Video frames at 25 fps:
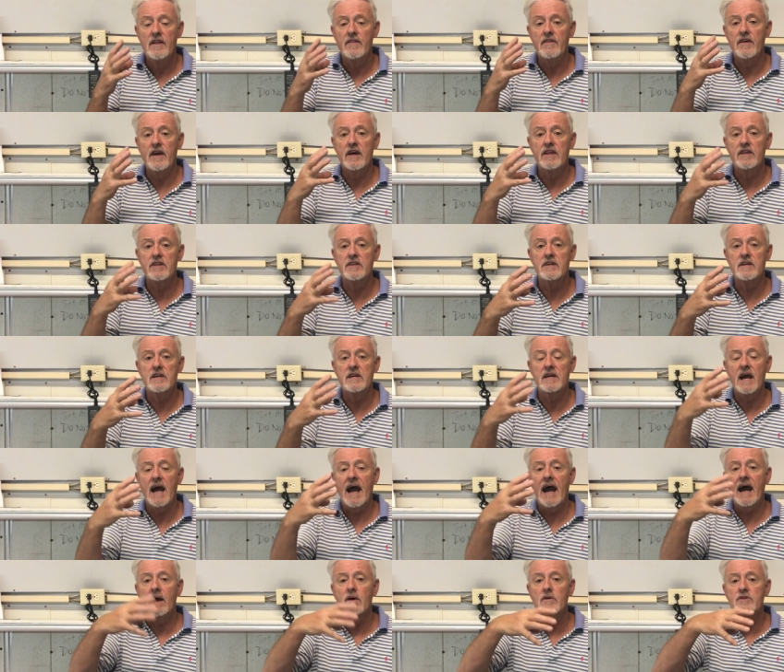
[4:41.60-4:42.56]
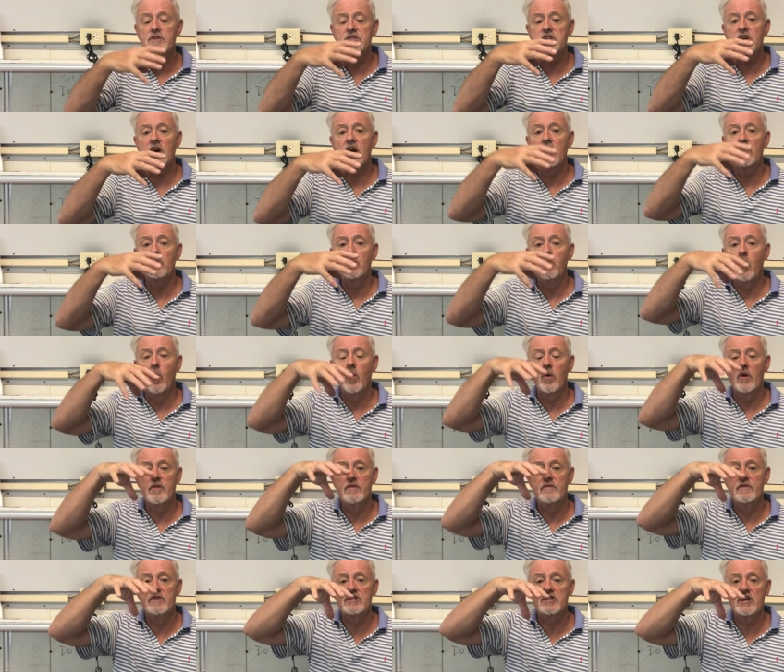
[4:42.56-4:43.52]
then the outside wall
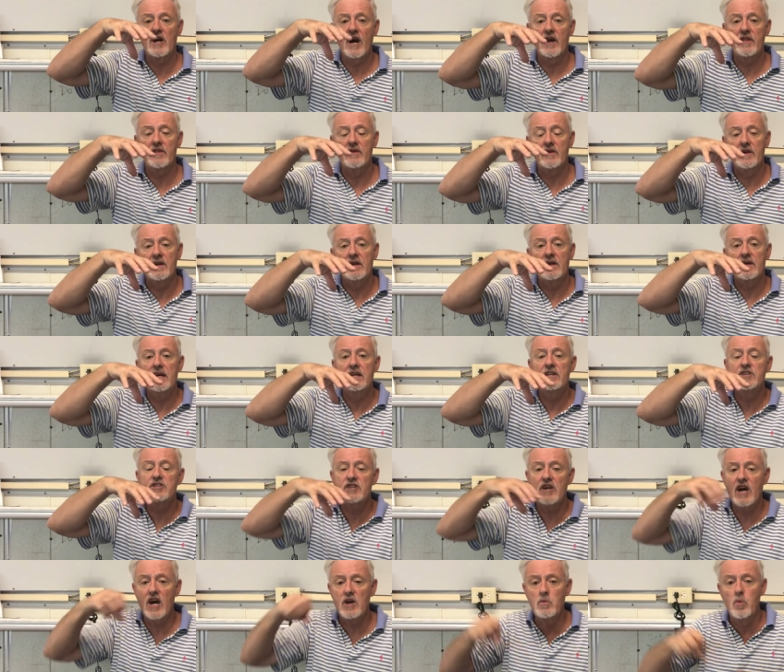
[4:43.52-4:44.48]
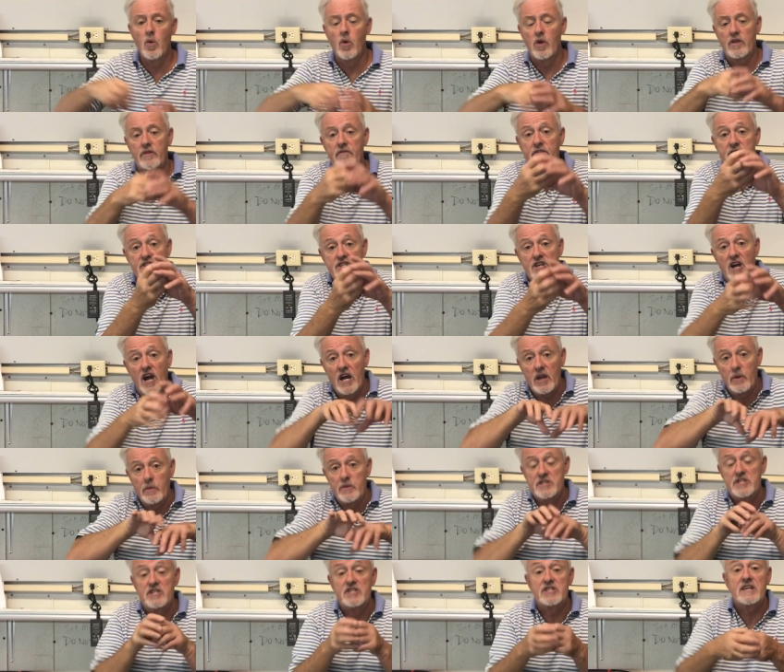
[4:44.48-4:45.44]
of the vagina, the inside wall of the vagina,
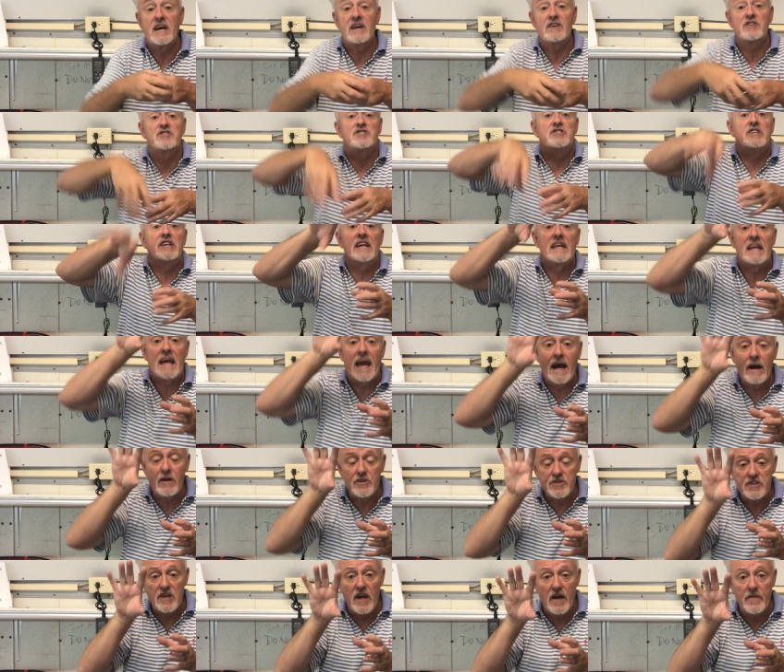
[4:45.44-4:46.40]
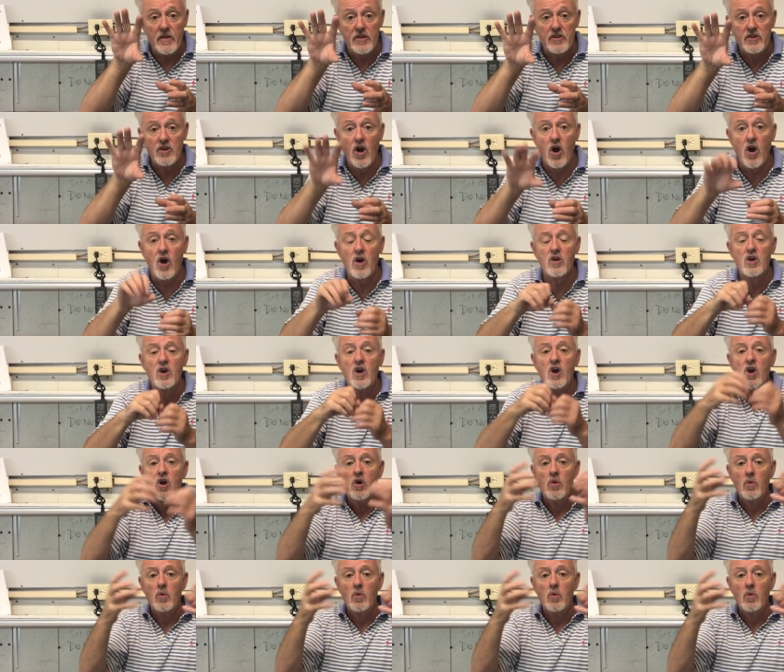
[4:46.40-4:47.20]
which is now sticking outside the dog,